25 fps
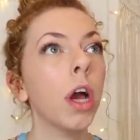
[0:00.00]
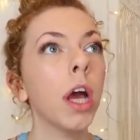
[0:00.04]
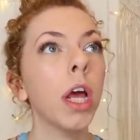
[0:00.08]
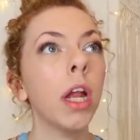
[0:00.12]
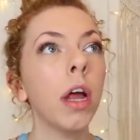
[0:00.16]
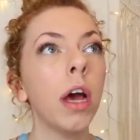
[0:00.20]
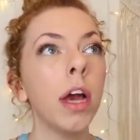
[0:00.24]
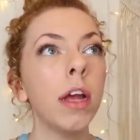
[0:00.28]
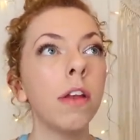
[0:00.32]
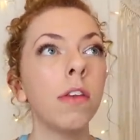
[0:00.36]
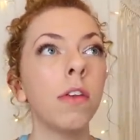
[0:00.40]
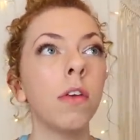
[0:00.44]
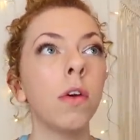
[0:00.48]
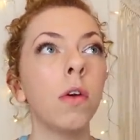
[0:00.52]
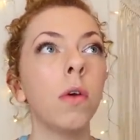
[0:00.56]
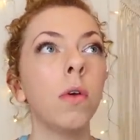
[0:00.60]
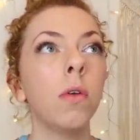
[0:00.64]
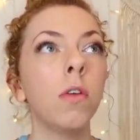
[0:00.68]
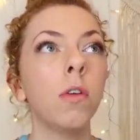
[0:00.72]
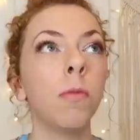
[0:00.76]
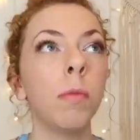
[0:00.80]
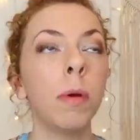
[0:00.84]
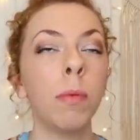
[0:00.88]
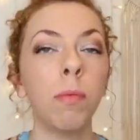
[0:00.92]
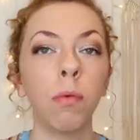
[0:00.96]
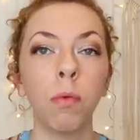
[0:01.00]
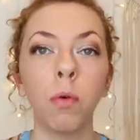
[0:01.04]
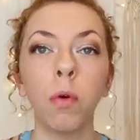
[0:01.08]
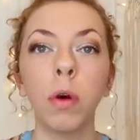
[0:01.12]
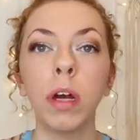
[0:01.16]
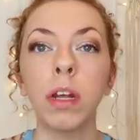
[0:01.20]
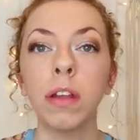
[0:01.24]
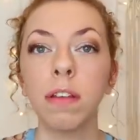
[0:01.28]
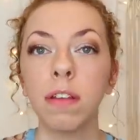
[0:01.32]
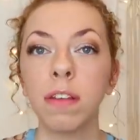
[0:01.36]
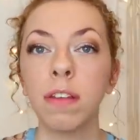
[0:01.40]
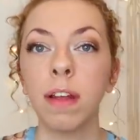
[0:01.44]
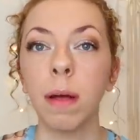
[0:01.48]
can I do to be brought
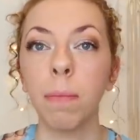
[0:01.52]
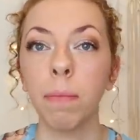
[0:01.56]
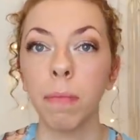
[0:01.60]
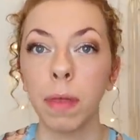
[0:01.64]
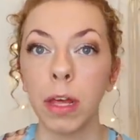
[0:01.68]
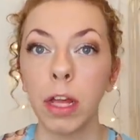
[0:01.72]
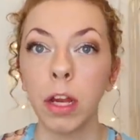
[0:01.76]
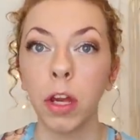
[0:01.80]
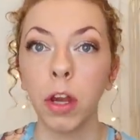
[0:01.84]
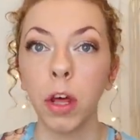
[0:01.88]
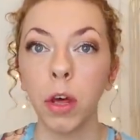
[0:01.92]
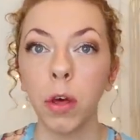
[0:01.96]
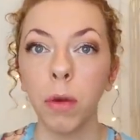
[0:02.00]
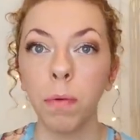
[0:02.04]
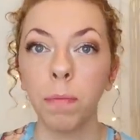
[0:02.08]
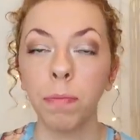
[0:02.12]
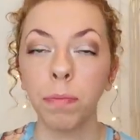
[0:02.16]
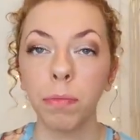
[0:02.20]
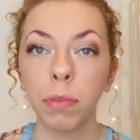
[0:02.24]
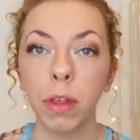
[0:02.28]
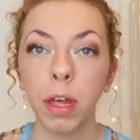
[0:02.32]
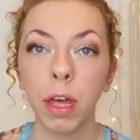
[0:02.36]
into something new?